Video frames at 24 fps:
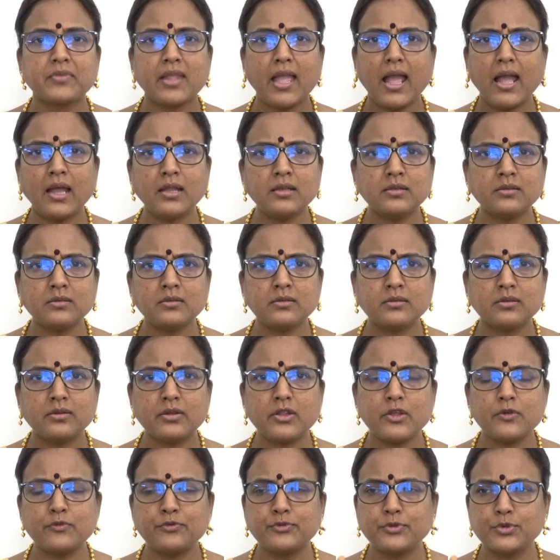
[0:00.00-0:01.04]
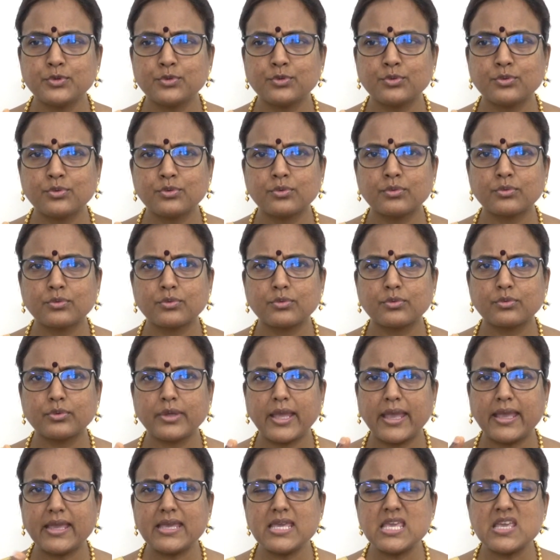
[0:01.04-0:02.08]
And if you
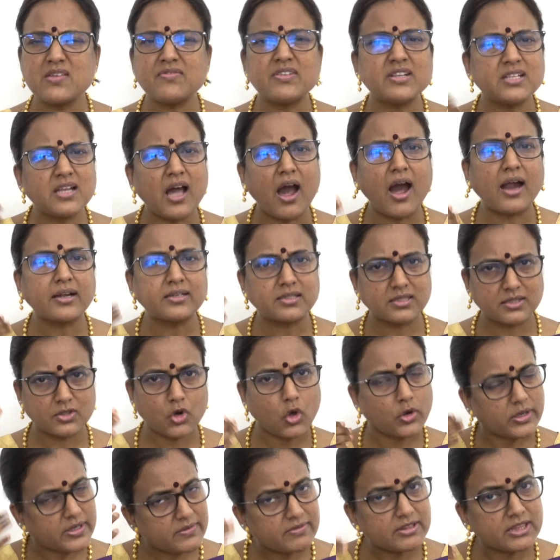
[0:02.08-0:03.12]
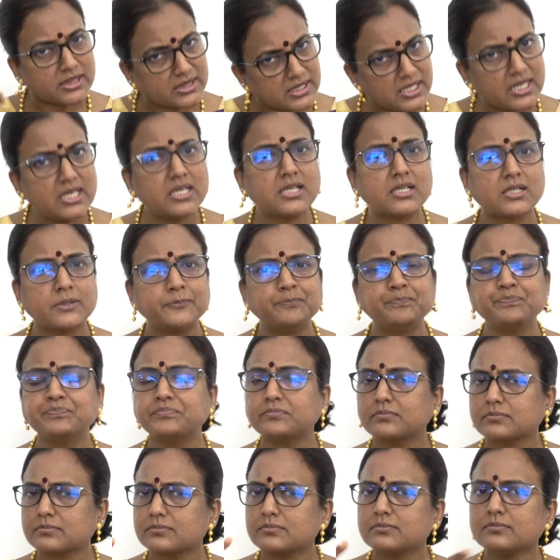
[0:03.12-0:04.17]
even utter or even think,
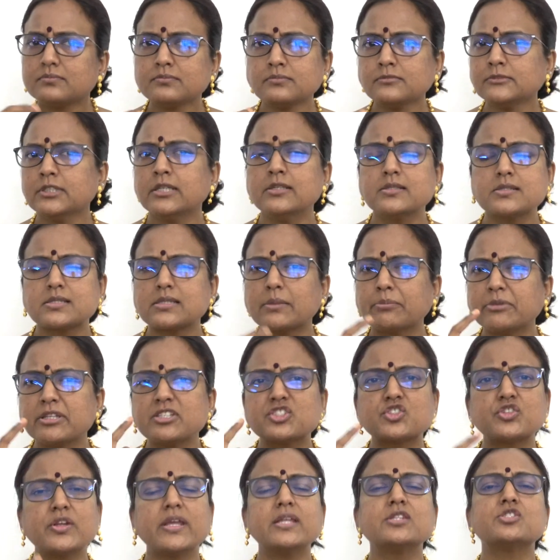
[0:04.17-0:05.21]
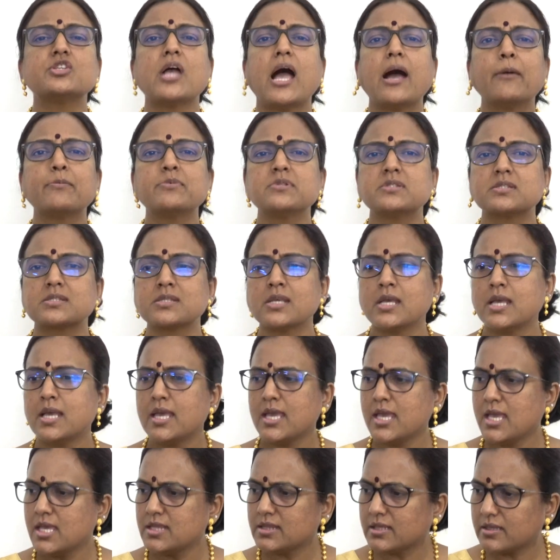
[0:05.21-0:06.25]
something strange happens.
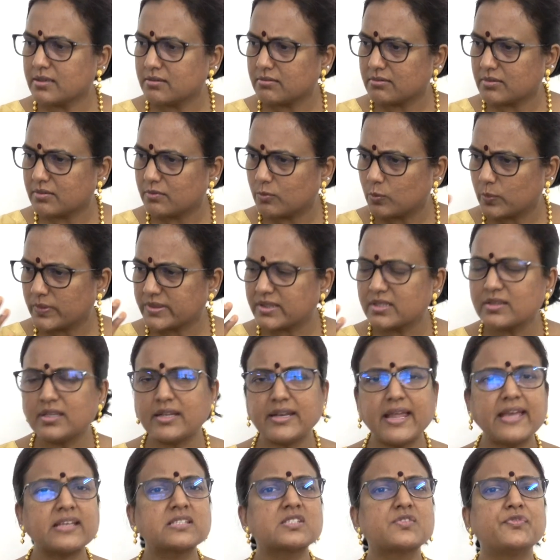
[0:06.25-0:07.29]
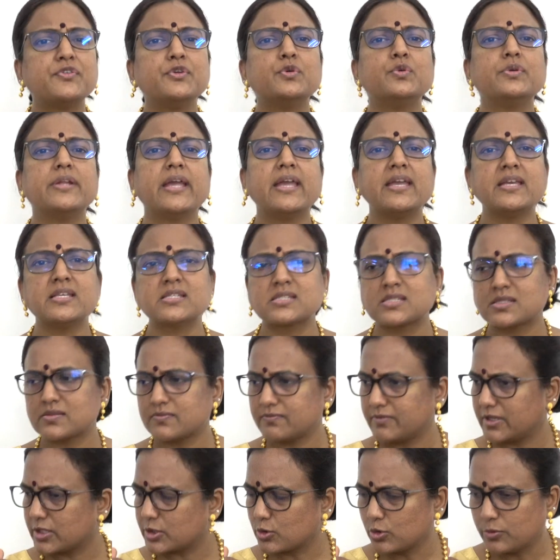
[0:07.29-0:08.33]
Within the next few days,
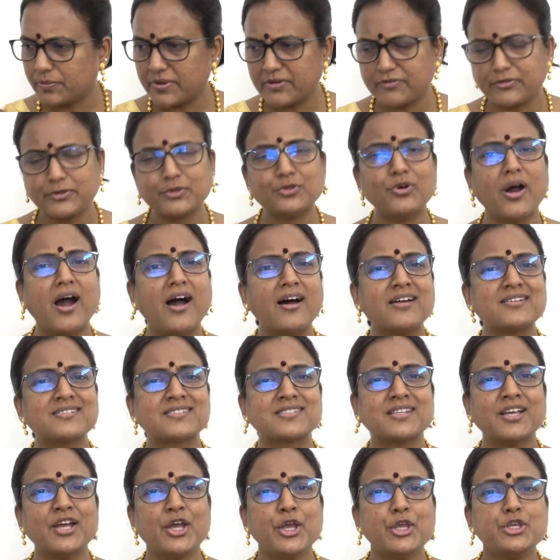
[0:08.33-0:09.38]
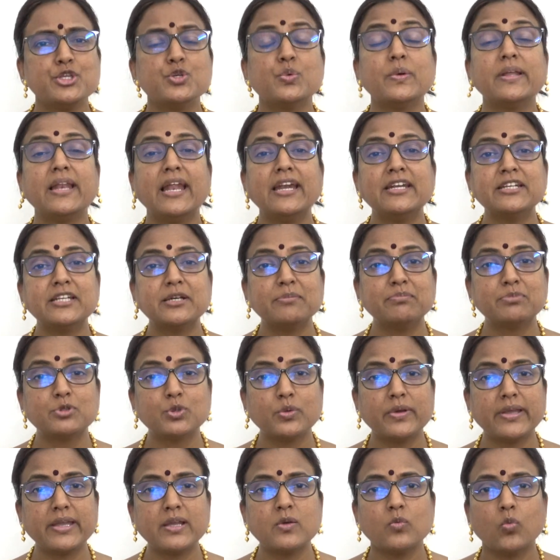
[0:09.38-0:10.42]
it could be few hours, you will end up
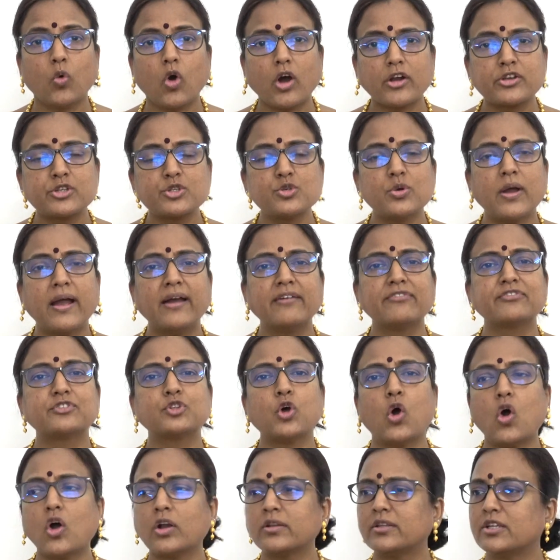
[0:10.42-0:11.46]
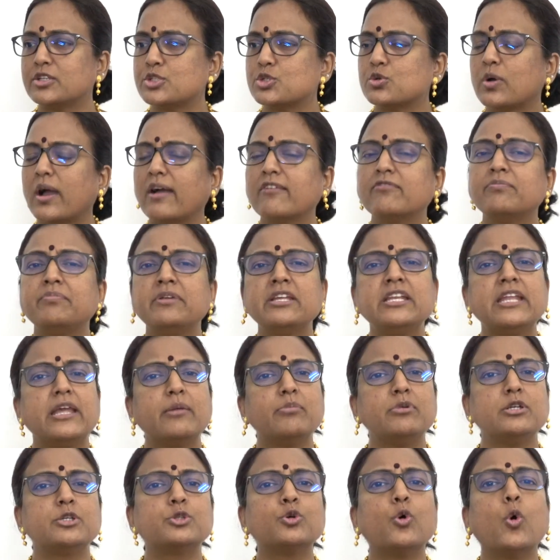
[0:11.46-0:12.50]
doing what you have thought that you have been
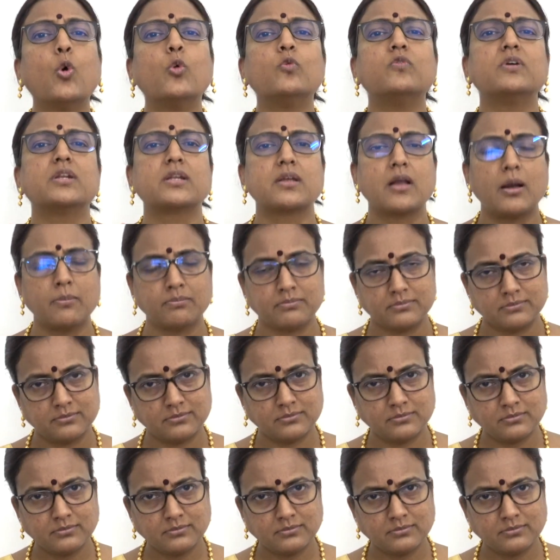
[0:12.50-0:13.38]
able to overcome.